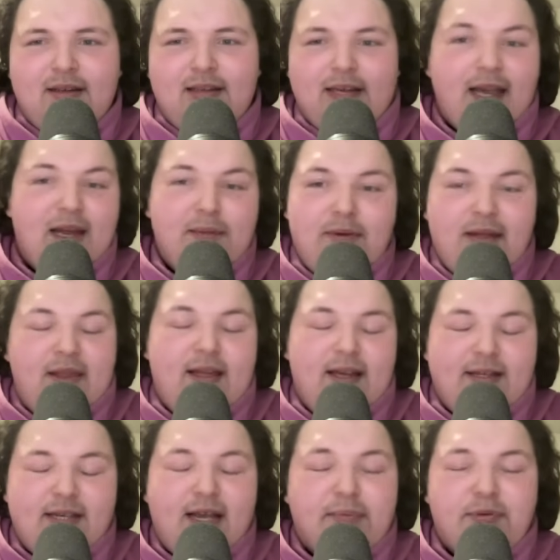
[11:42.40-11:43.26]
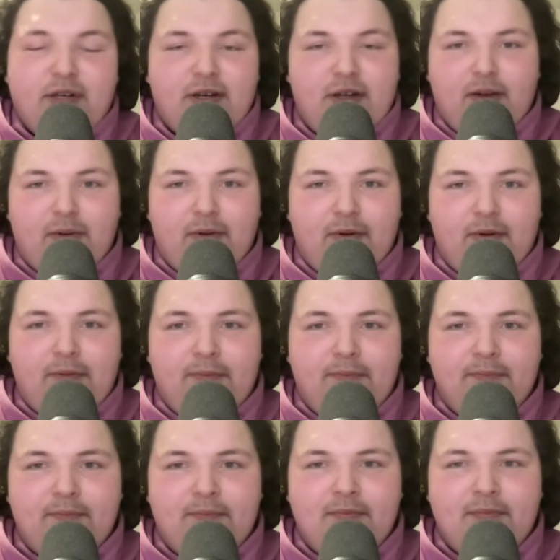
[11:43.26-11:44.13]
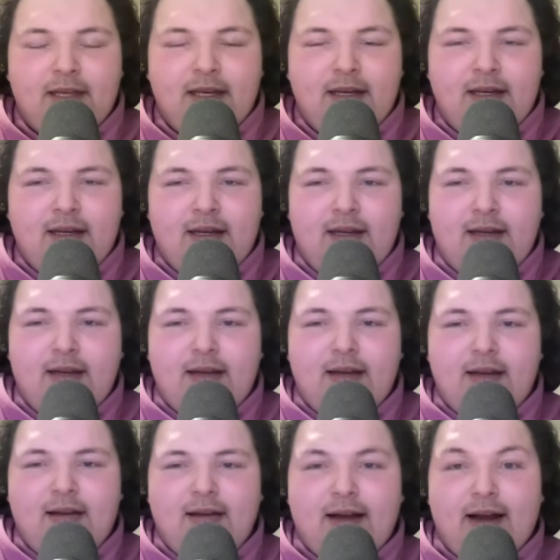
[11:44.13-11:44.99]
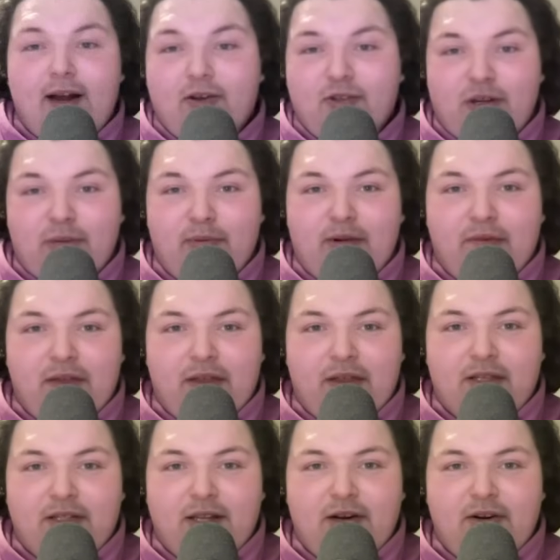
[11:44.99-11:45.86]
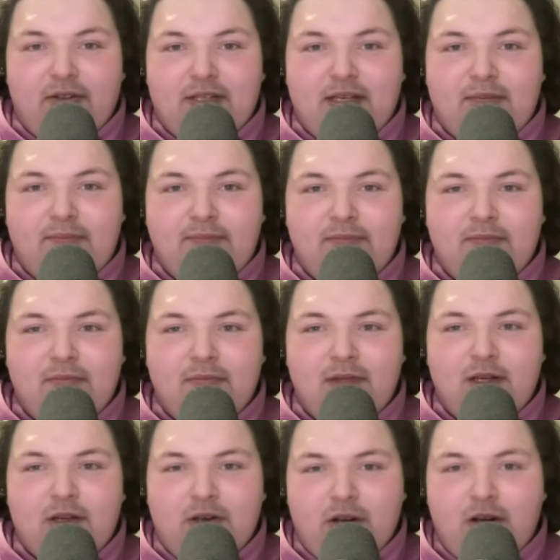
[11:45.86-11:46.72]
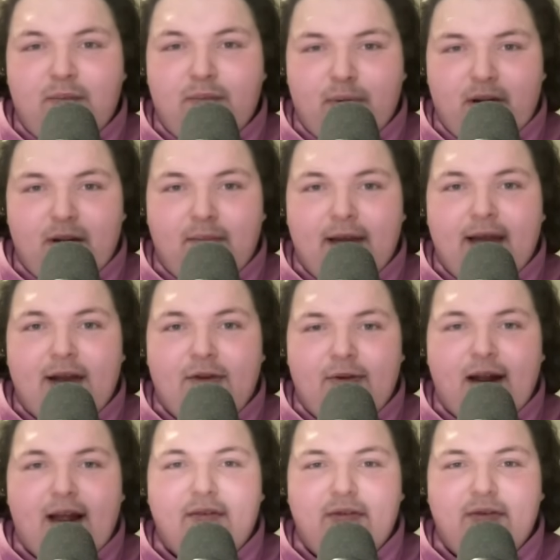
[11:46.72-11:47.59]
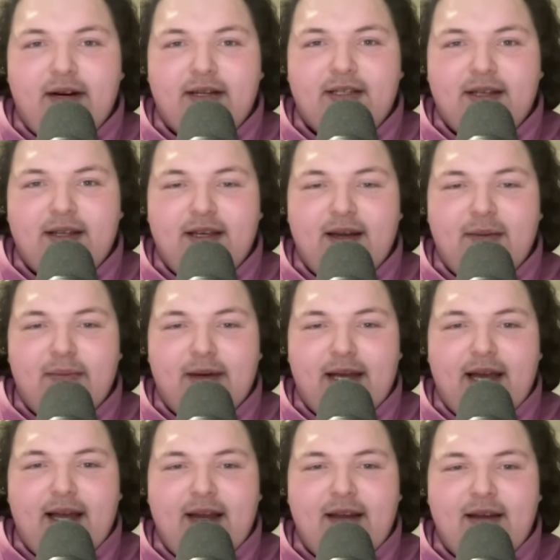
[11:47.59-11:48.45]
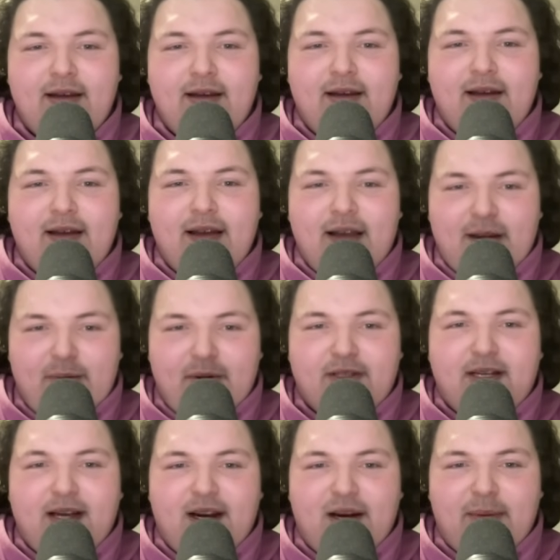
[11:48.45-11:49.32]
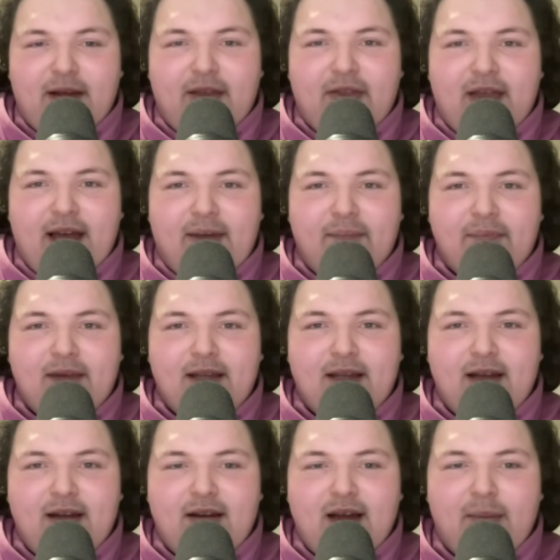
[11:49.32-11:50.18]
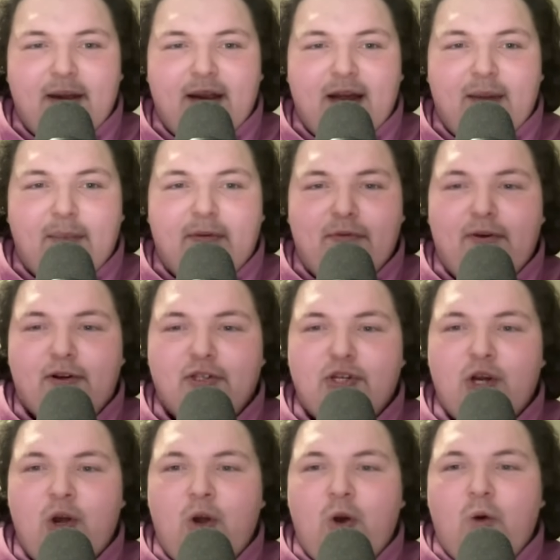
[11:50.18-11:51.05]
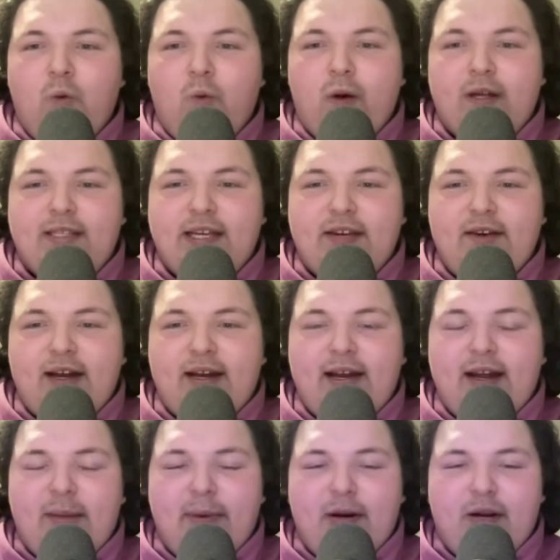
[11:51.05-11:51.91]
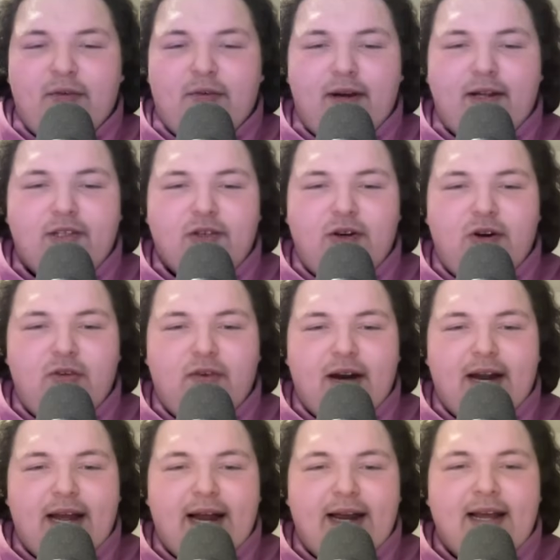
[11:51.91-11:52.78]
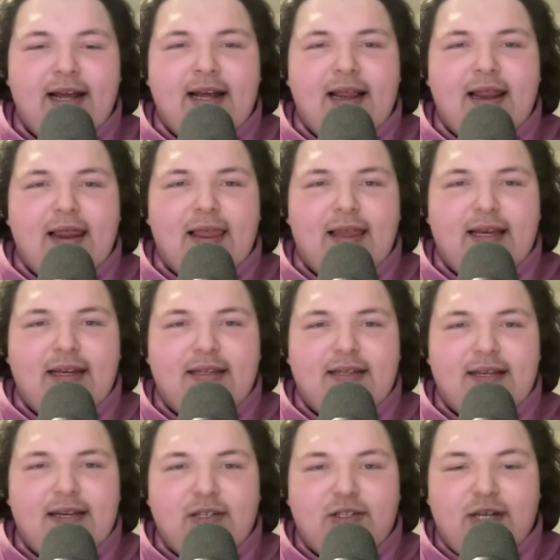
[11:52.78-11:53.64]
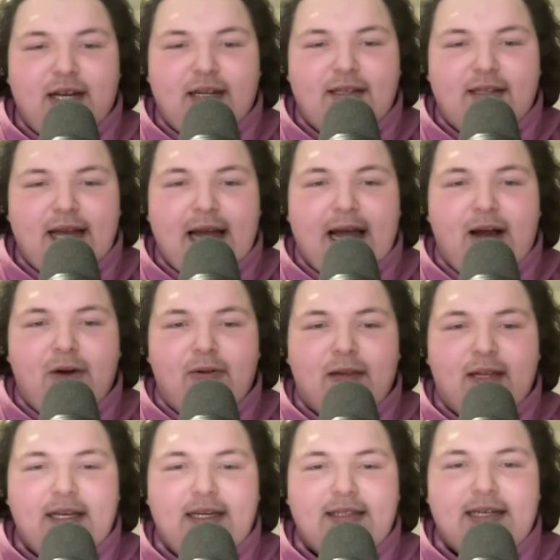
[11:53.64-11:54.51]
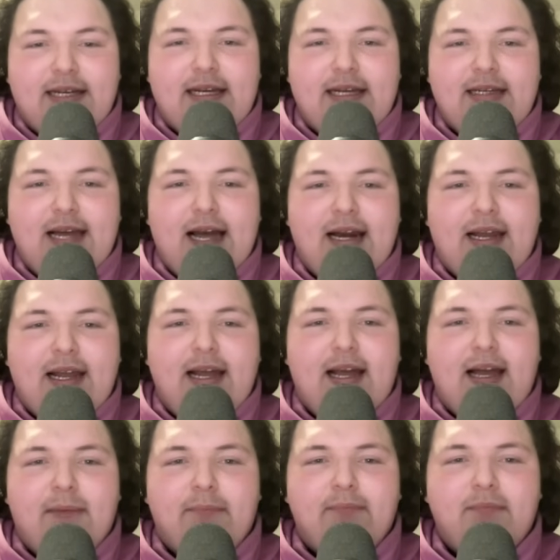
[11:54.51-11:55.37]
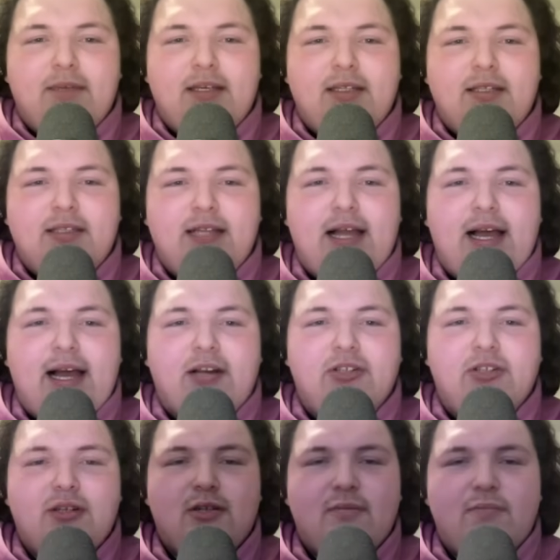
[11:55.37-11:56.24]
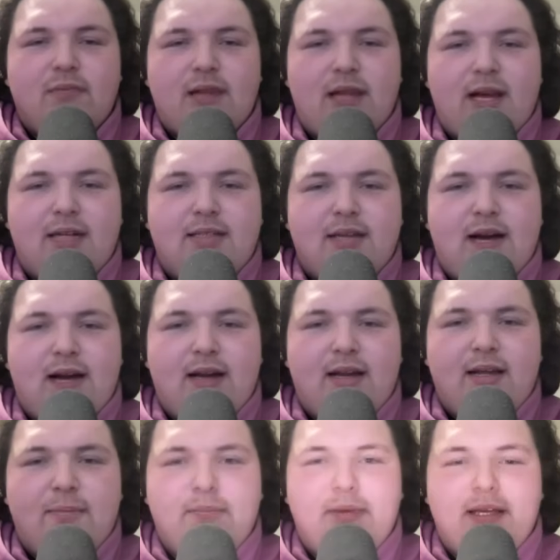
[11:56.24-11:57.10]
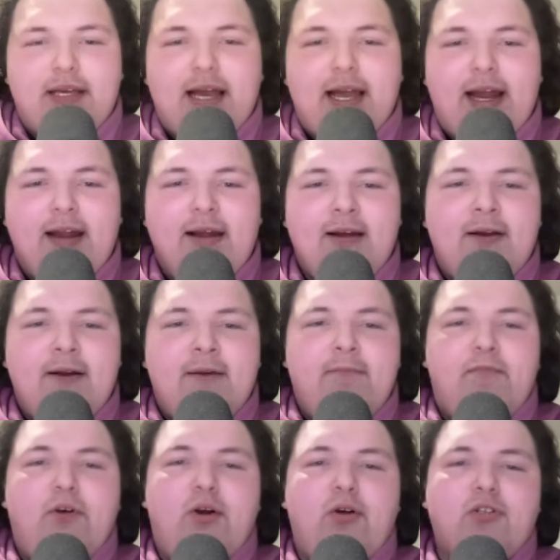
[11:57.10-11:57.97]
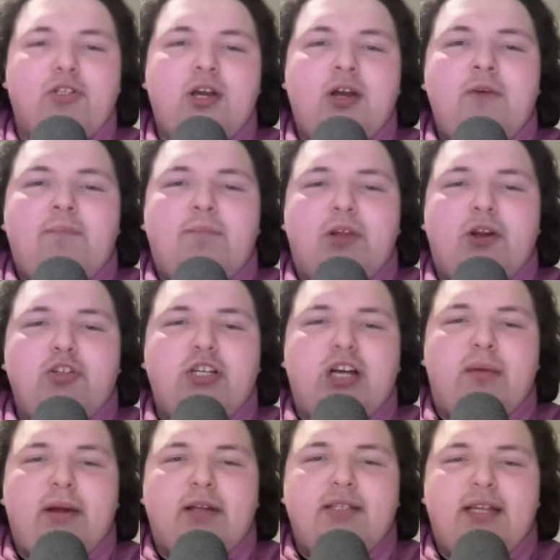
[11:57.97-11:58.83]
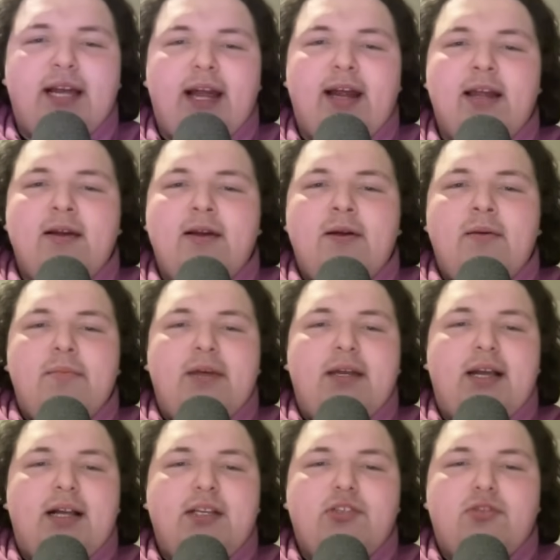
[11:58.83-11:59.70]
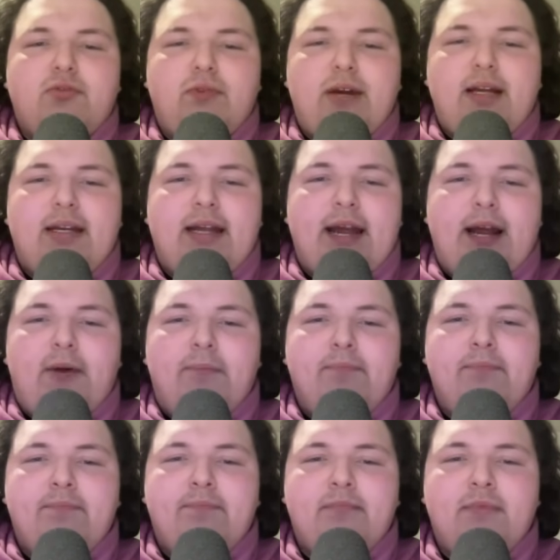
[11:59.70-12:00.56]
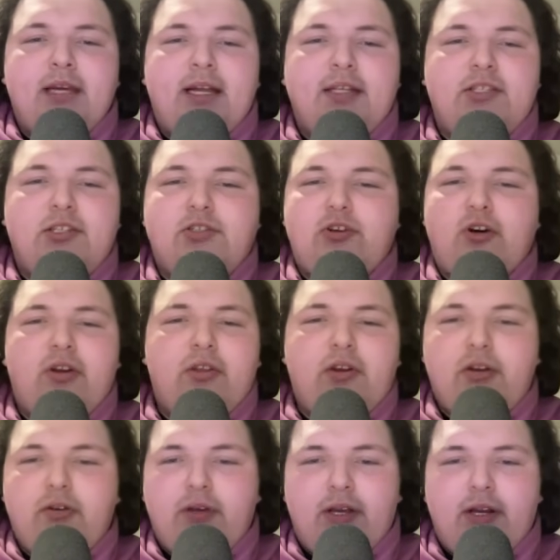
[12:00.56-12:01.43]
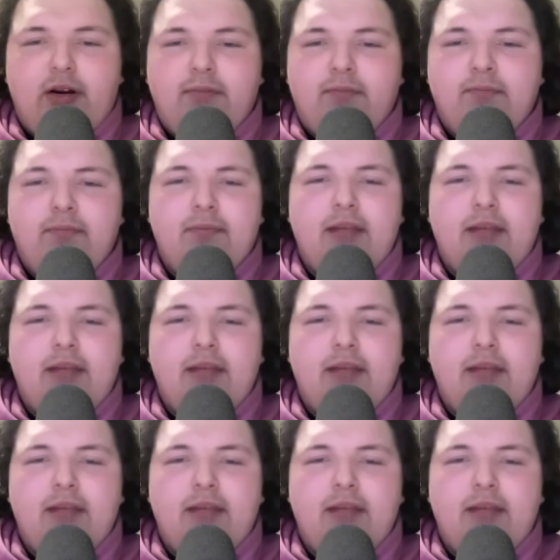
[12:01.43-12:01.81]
can be the exception to the rule. I also believe that this Thunder team could bring back rivalries in the NBA, and we'll talk about that coming up. But first, I want to tell you right now, my good friends over at LinkedIn, check out linkedin.com/LockedOnNBA. Folks, go check them out today, because right now it's the start of the new year,